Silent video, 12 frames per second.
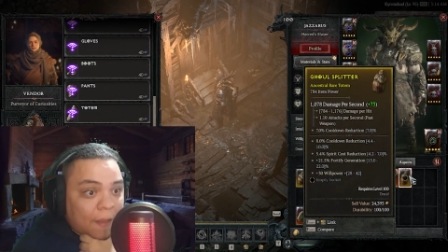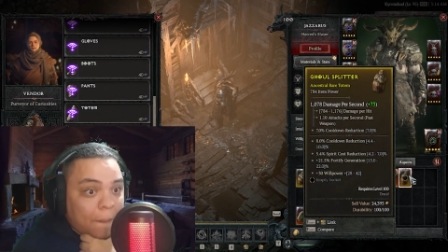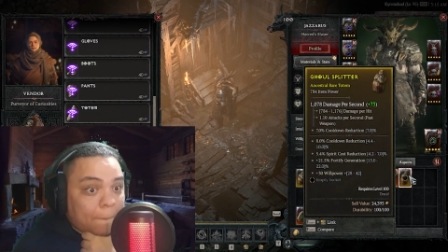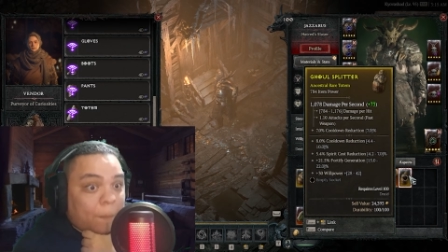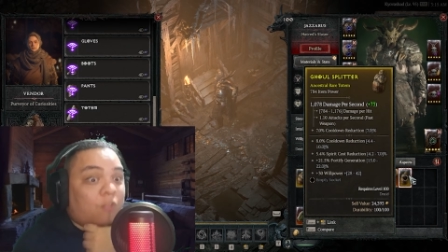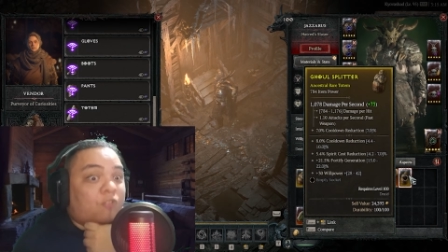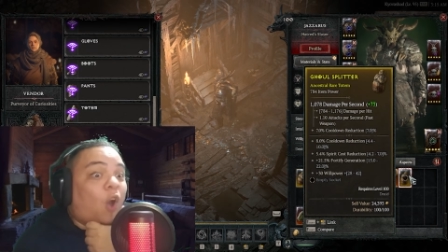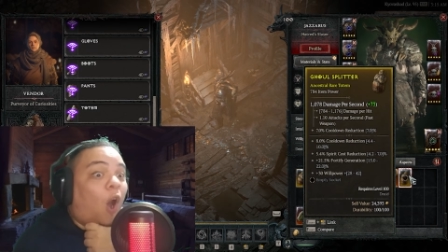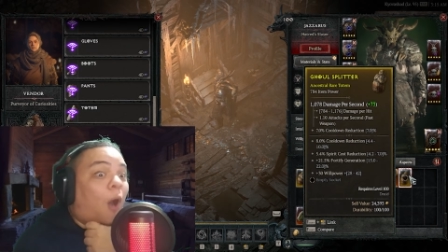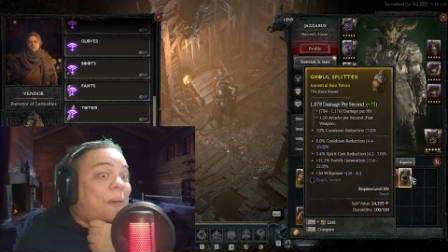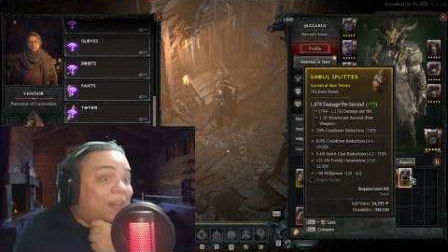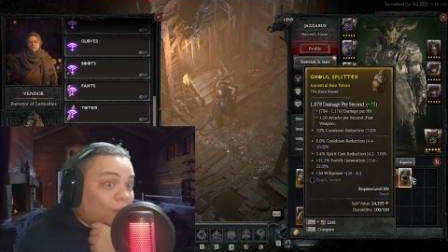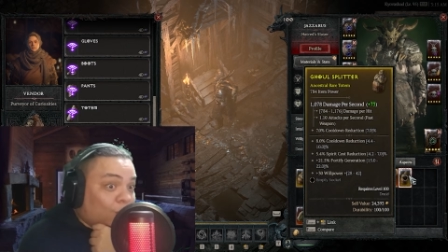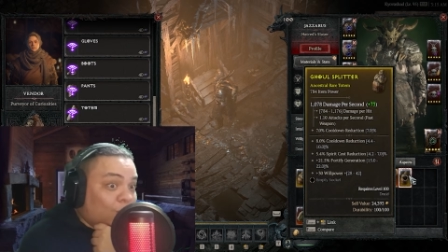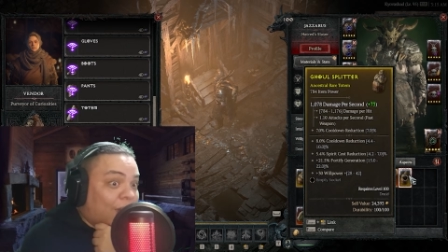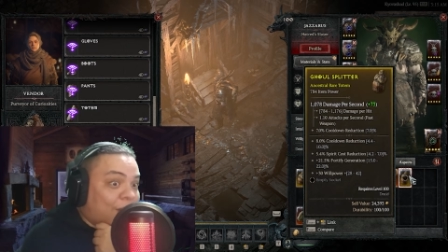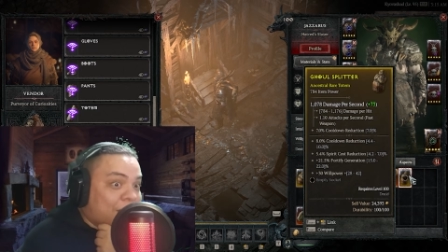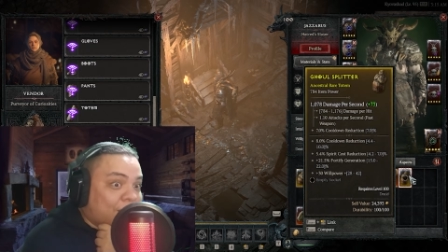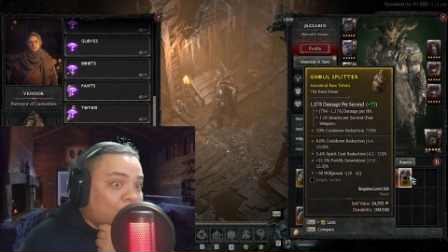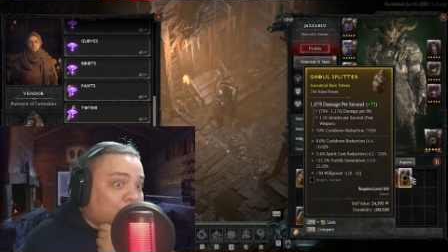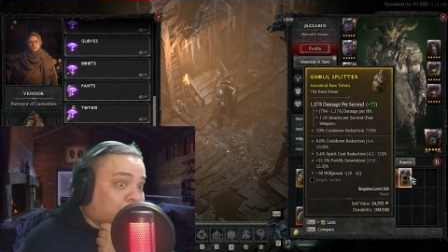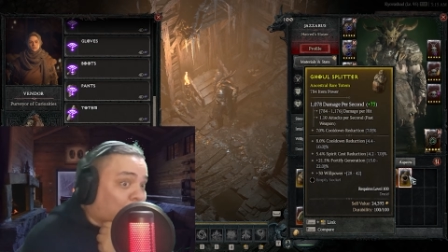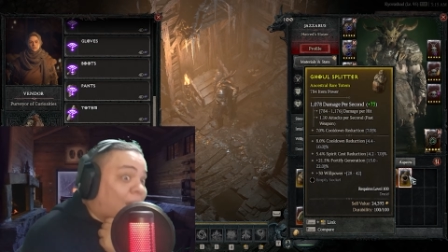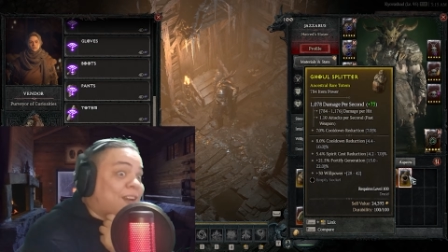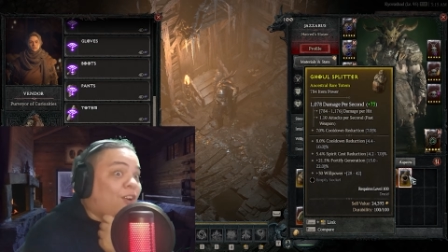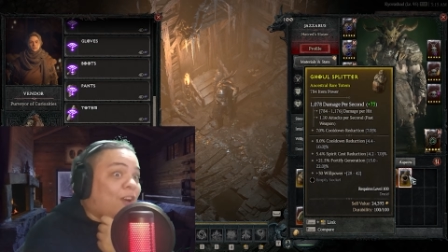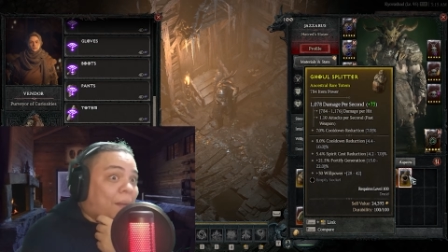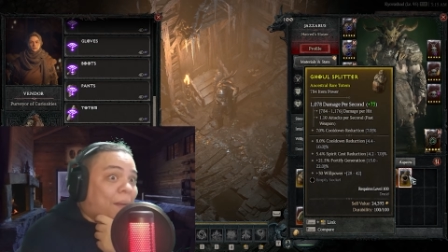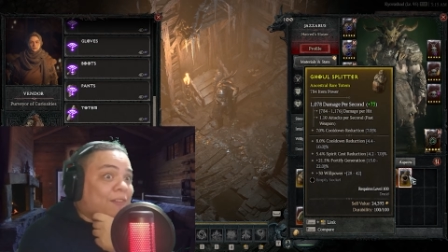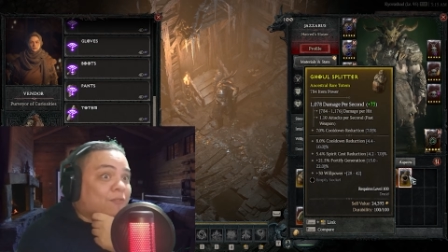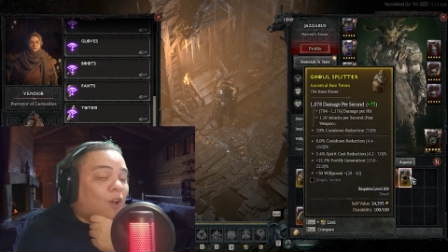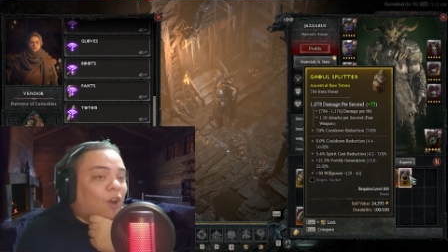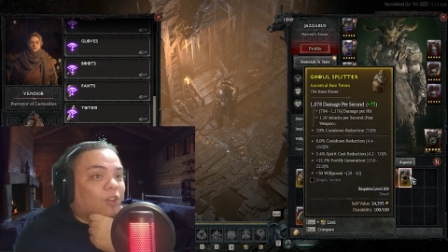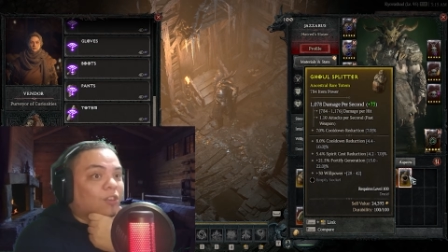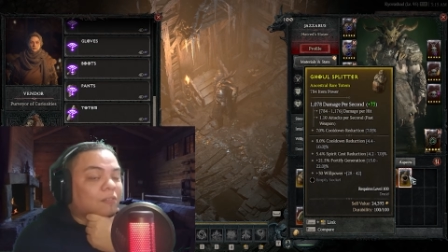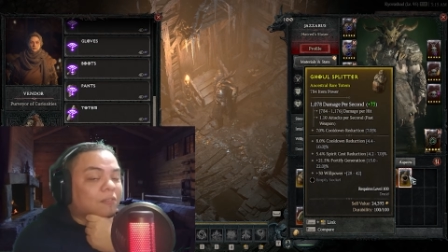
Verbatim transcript: But double cooldown reduction and not a bad roll.